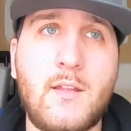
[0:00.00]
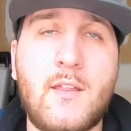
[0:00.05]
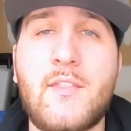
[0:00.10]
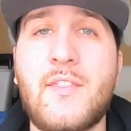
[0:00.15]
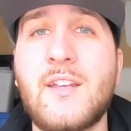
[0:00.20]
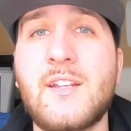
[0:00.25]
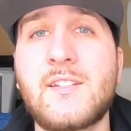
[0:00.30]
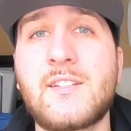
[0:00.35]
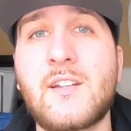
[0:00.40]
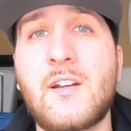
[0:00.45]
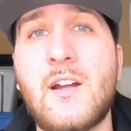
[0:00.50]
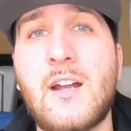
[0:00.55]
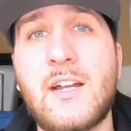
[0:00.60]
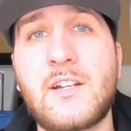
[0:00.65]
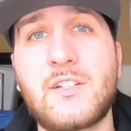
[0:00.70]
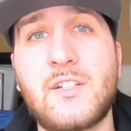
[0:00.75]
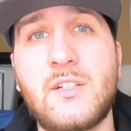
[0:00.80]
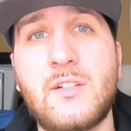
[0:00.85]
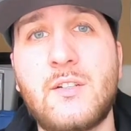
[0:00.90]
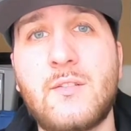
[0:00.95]
things start
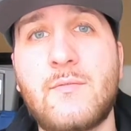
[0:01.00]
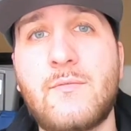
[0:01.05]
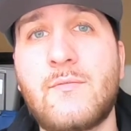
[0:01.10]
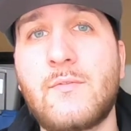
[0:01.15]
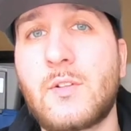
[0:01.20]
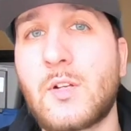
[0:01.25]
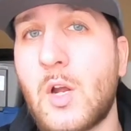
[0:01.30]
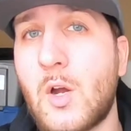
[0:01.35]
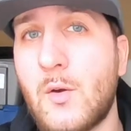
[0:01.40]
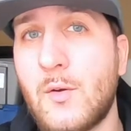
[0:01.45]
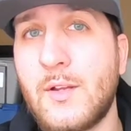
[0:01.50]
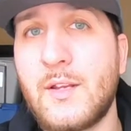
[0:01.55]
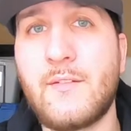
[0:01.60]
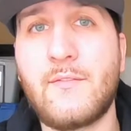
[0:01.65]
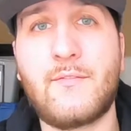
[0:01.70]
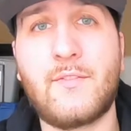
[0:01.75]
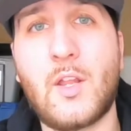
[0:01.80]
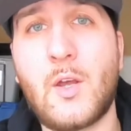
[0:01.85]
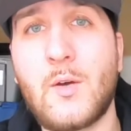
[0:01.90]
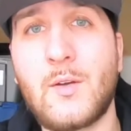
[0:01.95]
actually going and
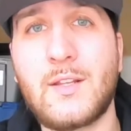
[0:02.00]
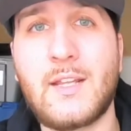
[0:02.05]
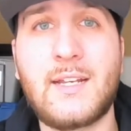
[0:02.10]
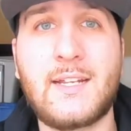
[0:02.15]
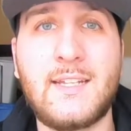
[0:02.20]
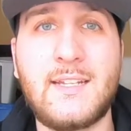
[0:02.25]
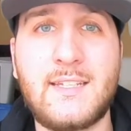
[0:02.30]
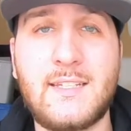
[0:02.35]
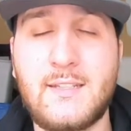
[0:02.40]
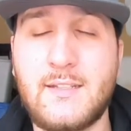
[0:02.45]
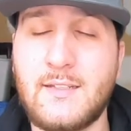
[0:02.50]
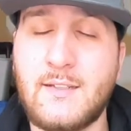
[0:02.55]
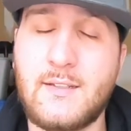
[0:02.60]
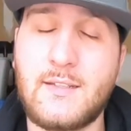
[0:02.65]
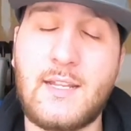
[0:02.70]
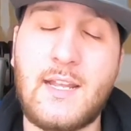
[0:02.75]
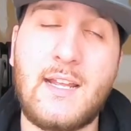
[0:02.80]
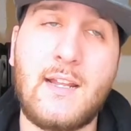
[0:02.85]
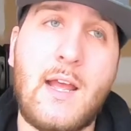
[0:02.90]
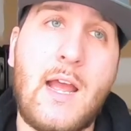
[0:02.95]
flowing like
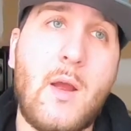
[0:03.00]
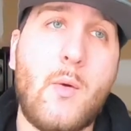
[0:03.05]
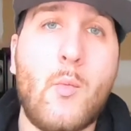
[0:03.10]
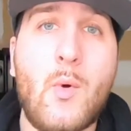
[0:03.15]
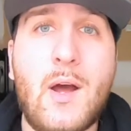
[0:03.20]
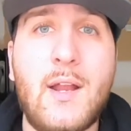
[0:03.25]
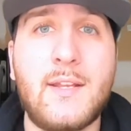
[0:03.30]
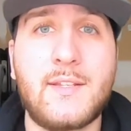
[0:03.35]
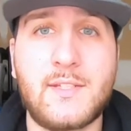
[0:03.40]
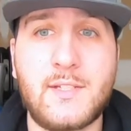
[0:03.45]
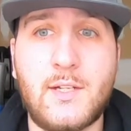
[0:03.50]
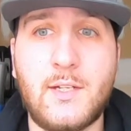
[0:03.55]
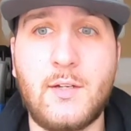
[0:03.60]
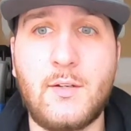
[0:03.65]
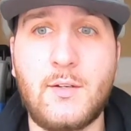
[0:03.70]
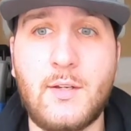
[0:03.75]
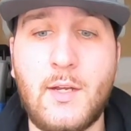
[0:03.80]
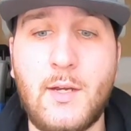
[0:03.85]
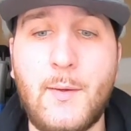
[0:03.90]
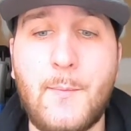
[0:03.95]
that I want it to go,
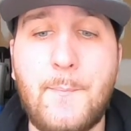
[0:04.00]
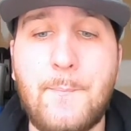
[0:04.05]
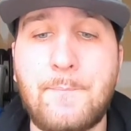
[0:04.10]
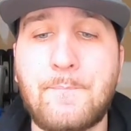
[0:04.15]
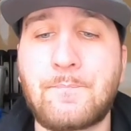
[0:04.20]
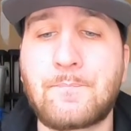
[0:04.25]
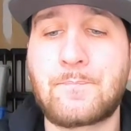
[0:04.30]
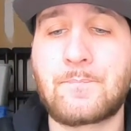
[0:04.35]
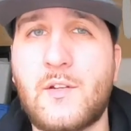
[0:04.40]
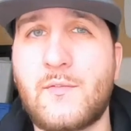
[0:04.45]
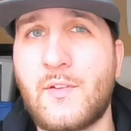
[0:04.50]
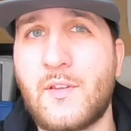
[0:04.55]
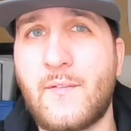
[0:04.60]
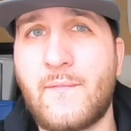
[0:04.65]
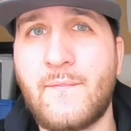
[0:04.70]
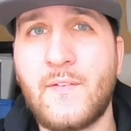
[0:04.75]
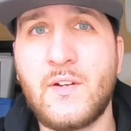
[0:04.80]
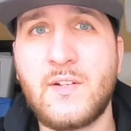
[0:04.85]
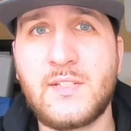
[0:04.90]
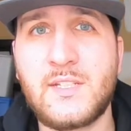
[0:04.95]
you know? So for the
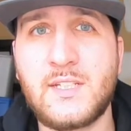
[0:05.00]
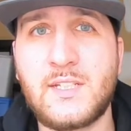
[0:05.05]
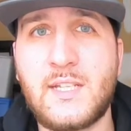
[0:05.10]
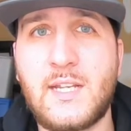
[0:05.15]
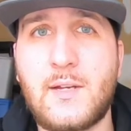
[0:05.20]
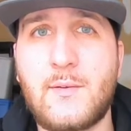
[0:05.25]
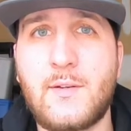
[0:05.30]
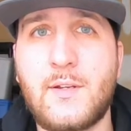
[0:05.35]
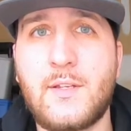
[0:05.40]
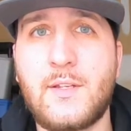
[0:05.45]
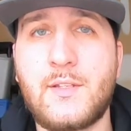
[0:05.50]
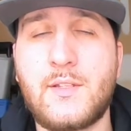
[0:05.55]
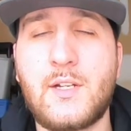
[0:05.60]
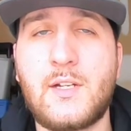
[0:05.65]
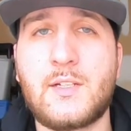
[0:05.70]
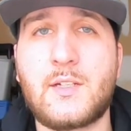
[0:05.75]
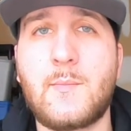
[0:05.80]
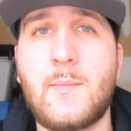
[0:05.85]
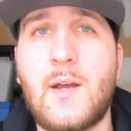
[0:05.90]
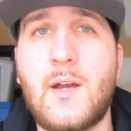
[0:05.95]
first thing that I wanted to
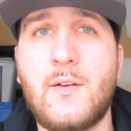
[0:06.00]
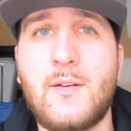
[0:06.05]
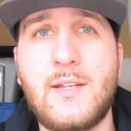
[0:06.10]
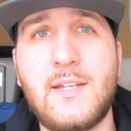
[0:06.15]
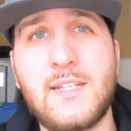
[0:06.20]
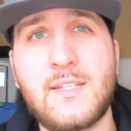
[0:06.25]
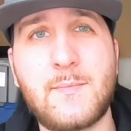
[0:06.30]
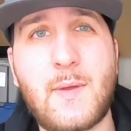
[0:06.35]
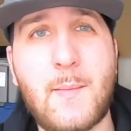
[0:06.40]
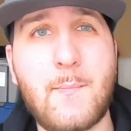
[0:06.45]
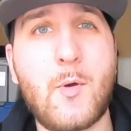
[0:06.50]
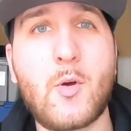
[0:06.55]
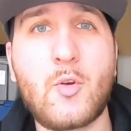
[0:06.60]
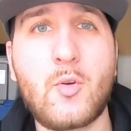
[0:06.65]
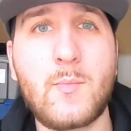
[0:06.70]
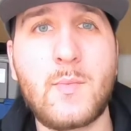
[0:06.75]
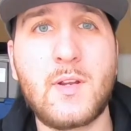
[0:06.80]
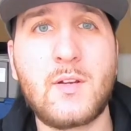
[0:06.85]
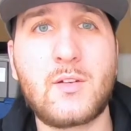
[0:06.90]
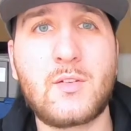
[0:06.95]
talk about is my
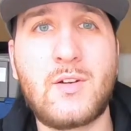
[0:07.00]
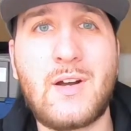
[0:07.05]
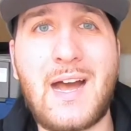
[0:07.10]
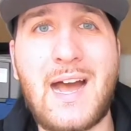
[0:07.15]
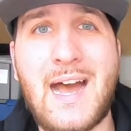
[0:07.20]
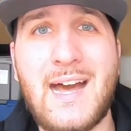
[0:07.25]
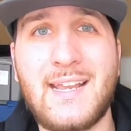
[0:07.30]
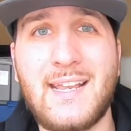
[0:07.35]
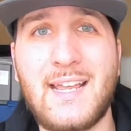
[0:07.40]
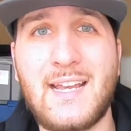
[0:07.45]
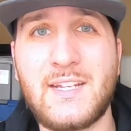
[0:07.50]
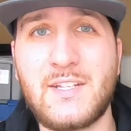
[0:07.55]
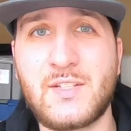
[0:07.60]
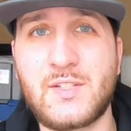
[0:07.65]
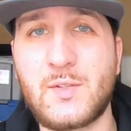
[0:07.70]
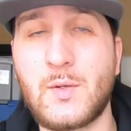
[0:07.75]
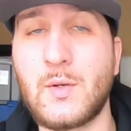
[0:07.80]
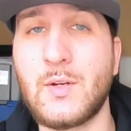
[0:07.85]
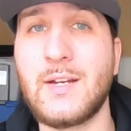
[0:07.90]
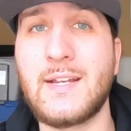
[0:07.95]
MotoMiracle online
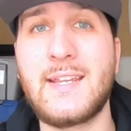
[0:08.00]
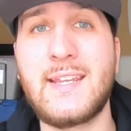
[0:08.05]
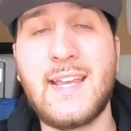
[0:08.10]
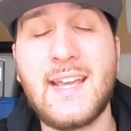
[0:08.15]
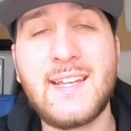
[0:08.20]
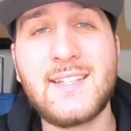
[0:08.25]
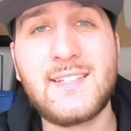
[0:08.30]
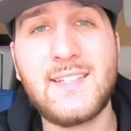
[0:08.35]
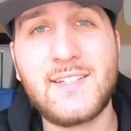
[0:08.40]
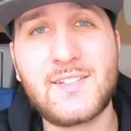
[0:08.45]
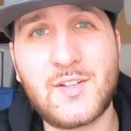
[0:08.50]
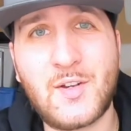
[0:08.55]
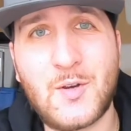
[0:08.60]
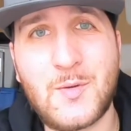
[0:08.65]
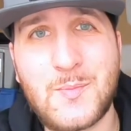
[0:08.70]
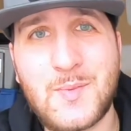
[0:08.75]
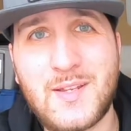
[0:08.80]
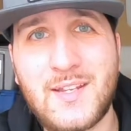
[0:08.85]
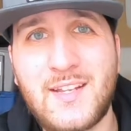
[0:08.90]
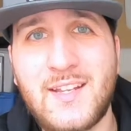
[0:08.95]
store. Yes, it's
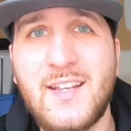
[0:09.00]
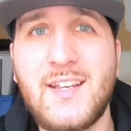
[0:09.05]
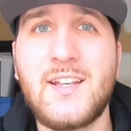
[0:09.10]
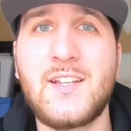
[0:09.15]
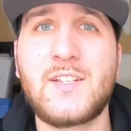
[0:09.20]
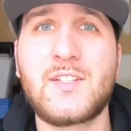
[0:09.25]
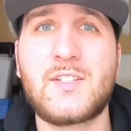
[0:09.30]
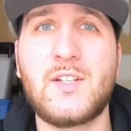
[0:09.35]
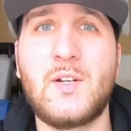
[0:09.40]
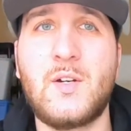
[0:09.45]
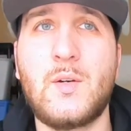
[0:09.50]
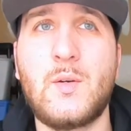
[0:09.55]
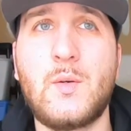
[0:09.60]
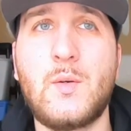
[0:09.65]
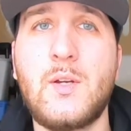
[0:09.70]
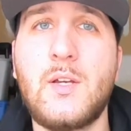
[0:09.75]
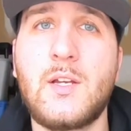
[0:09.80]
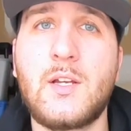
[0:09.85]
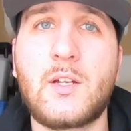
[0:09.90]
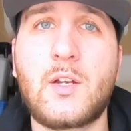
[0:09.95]
open, so
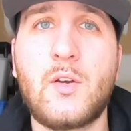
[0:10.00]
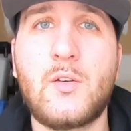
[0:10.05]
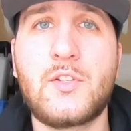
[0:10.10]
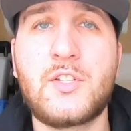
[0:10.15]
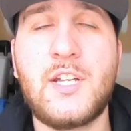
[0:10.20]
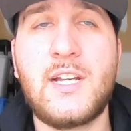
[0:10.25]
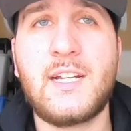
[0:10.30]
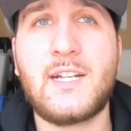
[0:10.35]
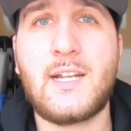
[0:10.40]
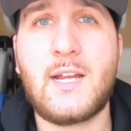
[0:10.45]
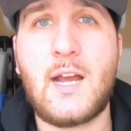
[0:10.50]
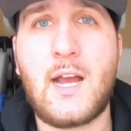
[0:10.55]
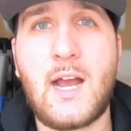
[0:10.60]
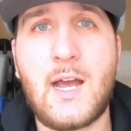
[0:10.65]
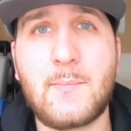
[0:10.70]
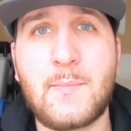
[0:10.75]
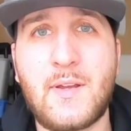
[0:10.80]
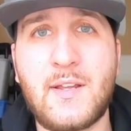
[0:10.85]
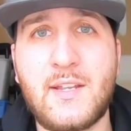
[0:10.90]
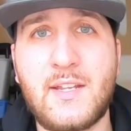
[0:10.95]
go check
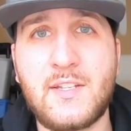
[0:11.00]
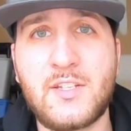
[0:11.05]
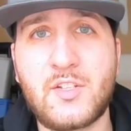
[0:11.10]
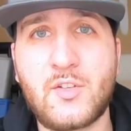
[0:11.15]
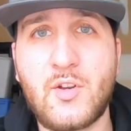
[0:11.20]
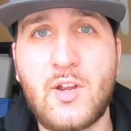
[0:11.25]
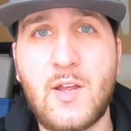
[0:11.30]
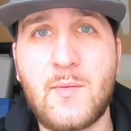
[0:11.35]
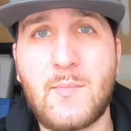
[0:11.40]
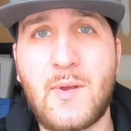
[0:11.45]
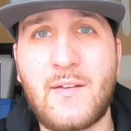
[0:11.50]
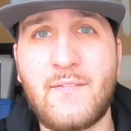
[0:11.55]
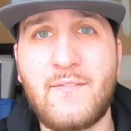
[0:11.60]
on my Instagram, my